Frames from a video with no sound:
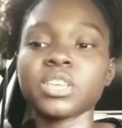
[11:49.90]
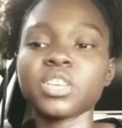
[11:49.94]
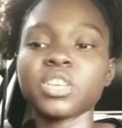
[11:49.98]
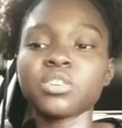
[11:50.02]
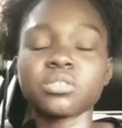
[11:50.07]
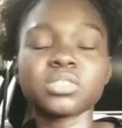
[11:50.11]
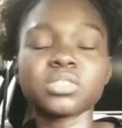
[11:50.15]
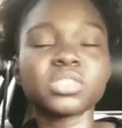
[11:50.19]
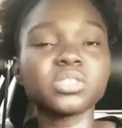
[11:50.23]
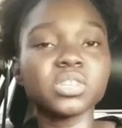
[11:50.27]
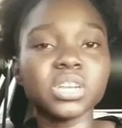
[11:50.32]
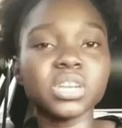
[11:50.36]

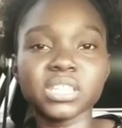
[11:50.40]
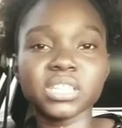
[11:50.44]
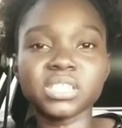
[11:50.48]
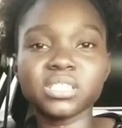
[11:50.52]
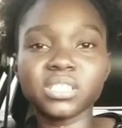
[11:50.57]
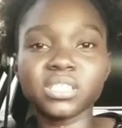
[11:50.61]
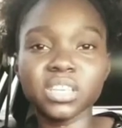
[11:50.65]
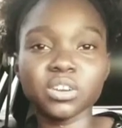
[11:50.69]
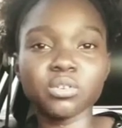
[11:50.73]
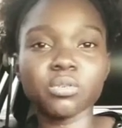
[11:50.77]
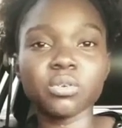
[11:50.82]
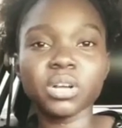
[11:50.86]
students
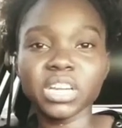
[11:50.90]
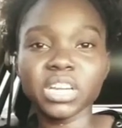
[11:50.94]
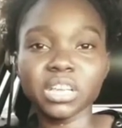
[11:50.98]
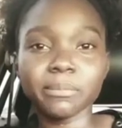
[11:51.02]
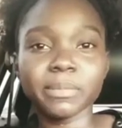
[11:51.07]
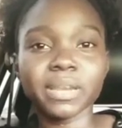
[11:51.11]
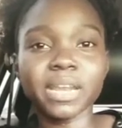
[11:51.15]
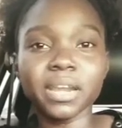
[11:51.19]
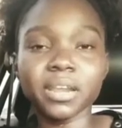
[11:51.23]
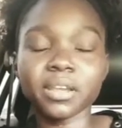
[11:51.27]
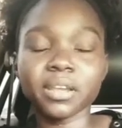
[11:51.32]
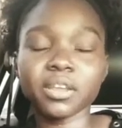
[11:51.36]

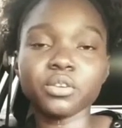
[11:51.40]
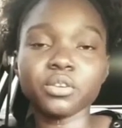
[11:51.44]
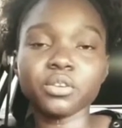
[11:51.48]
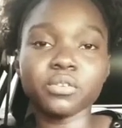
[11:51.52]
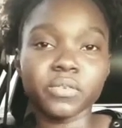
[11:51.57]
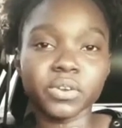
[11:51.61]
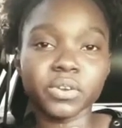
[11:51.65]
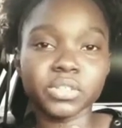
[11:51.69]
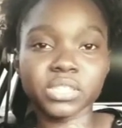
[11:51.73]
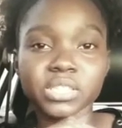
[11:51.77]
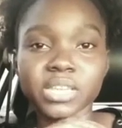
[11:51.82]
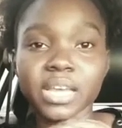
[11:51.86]
claiming that they're in
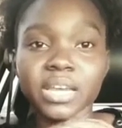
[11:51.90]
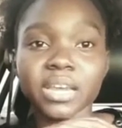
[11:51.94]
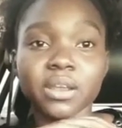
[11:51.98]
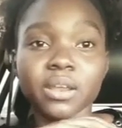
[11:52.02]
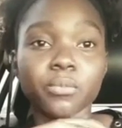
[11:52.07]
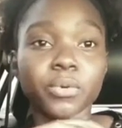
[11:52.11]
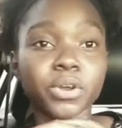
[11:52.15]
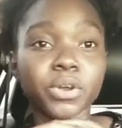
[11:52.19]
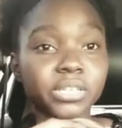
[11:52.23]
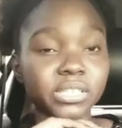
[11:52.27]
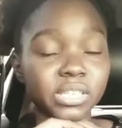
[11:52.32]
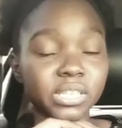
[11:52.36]
university and they
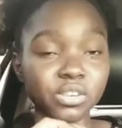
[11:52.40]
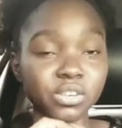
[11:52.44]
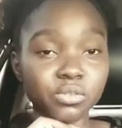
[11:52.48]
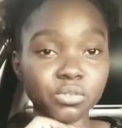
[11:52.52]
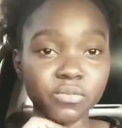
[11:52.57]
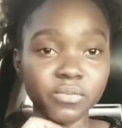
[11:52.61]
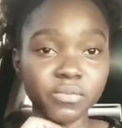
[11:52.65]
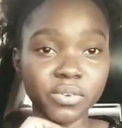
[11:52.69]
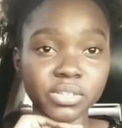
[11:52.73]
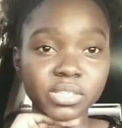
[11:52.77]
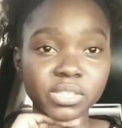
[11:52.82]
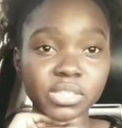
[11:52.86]
weren't in
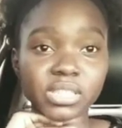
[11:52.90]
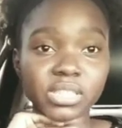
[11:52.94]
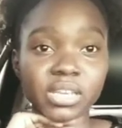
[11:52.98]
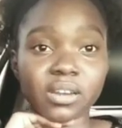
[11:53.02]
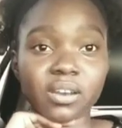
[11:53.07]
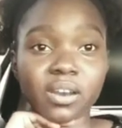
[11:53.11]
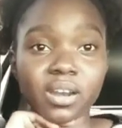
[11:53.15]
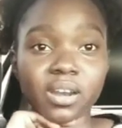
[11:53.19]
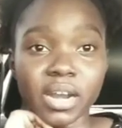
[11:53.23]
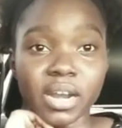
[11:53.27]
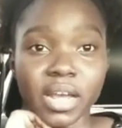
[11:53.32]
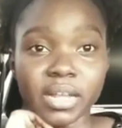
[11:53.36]
university and
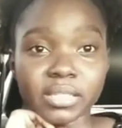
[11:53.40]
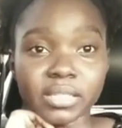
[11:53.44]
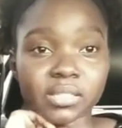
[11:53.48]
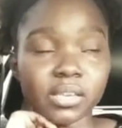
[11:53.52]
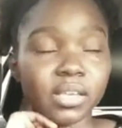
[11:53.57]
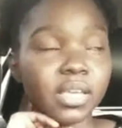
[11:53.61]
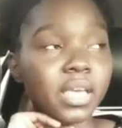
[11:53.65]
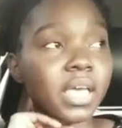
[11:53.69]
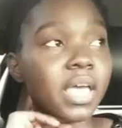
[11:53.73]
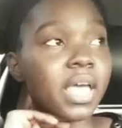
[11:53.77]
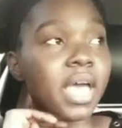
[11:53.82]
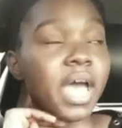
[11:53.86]
all of that.
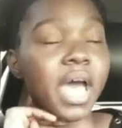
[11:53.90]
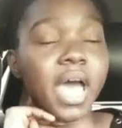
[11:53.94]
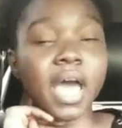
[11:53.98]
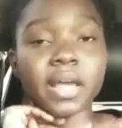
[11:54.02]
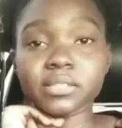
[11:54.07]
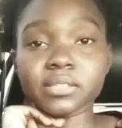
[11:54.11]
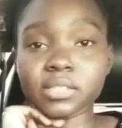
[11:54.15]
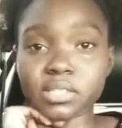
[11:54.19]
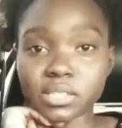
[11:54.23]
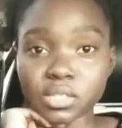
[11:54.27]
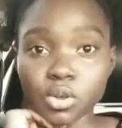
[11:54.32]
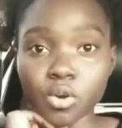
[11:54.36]

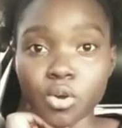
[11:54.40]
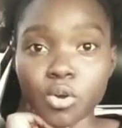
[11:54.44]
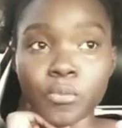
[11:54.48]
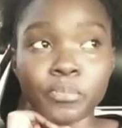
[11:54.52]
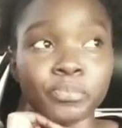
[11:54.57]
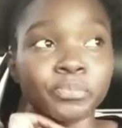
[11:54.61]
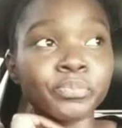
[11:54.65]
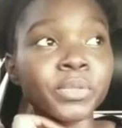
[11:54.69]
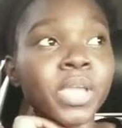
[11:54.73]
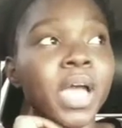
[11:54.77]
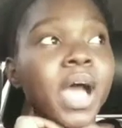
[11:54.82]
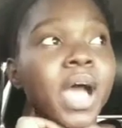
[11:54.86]
And so
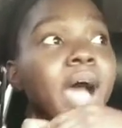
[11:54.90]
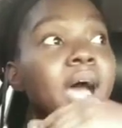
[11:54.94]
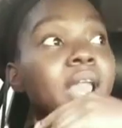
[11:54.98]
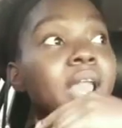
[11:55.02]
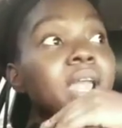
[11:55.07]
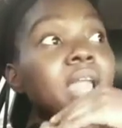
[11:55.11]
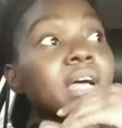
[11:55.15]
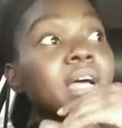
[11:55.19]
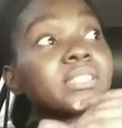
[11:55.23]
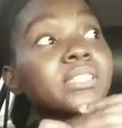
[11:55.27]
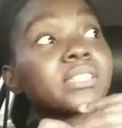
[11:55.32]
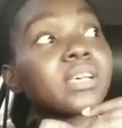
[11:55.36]
a
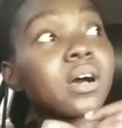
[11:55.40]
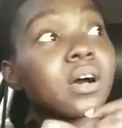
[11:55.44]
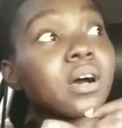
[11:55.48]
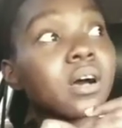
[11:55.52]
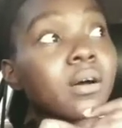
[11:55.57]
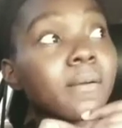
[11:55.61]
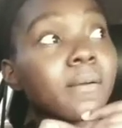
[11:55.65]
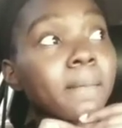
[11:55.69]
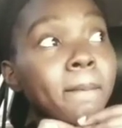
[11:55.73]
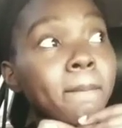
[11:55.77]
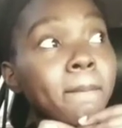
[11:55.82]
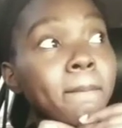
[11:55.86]
lot
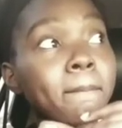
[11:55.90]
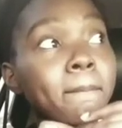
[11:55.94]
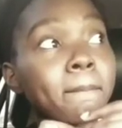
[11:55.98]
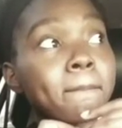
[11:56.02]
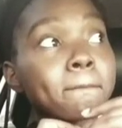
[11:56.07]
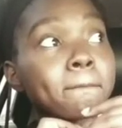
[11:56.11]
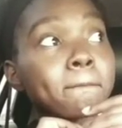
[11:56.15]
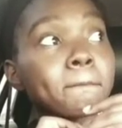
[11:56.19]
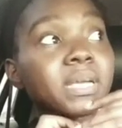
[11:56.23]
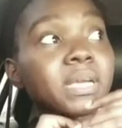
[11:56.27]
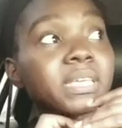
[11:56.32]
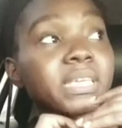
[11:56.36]
of
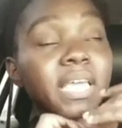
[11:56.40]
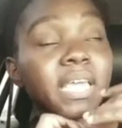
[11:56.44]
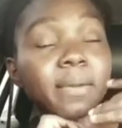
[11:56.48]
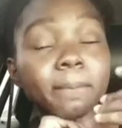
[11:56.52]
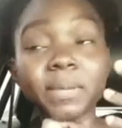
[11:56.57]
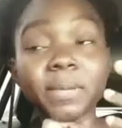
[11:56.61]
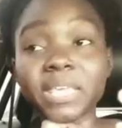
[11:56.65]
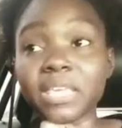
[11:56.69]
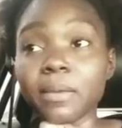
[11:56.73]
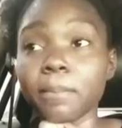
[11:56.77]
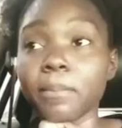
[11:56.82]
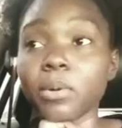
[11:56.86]

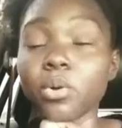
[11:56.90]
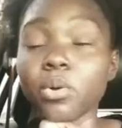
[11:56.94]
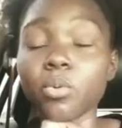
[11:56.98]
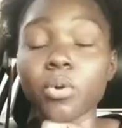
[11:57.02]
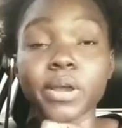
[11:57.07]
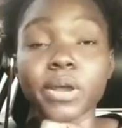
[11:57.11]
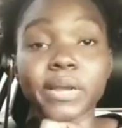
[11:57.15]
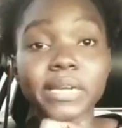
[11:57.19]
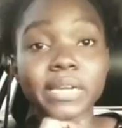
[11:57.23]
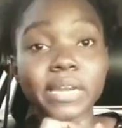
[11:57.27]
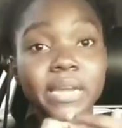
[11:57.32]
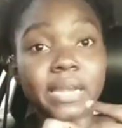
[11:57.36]
people
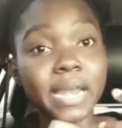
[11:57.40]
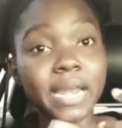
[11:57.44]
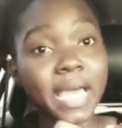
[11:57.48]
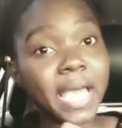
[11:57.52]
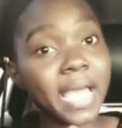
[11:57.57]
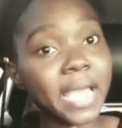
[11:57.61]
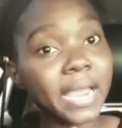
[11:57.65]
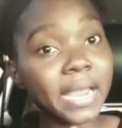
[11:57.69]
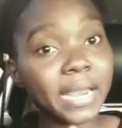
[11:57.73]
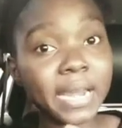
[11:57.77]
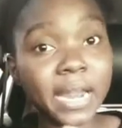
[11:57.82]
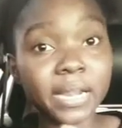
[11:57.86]
were
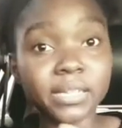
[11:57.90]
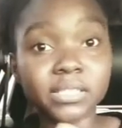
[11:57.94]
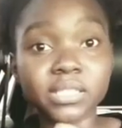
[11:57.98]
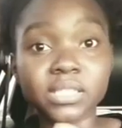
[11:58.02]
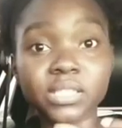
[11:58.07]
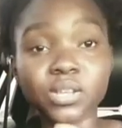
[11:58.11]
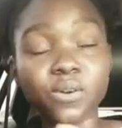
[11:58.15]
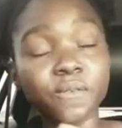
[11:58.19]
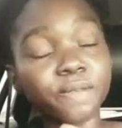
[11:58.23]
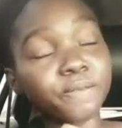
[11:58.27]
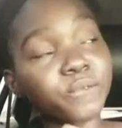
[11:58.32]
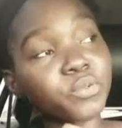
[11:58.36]
denied and
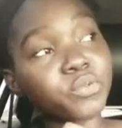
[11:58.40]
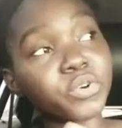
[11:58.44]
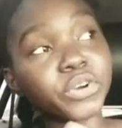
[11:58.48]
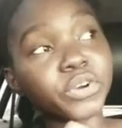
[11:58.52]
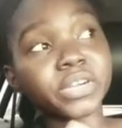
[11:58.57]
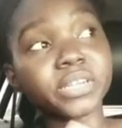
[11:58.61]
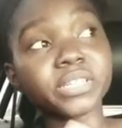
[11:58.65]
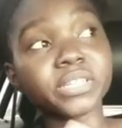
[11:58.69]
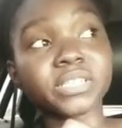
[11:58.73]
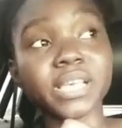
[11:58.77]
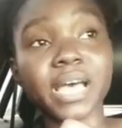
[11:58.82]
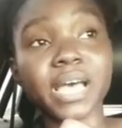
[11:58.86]
so
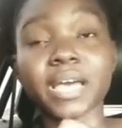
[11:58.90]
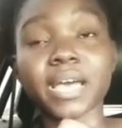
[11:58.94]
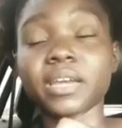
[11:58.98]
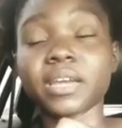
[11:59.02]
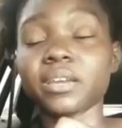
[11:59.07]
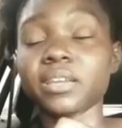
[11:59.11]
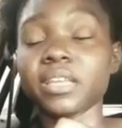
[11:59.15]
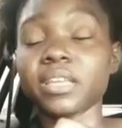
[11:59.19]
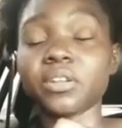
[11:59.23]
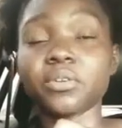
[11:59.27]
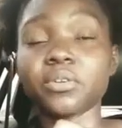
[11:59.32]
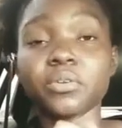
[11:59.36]
forth,
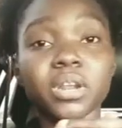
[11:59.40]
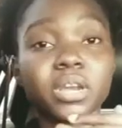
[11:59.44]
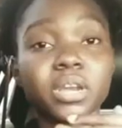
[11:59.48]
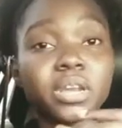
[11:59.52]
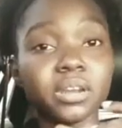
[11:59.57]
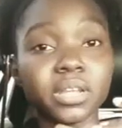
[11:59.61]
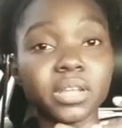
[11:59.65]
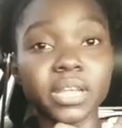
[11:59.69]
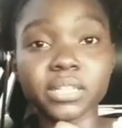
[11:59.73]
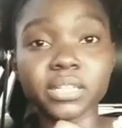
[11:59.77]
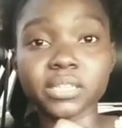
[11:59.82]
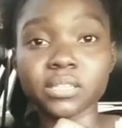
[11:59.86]
and they didn't get to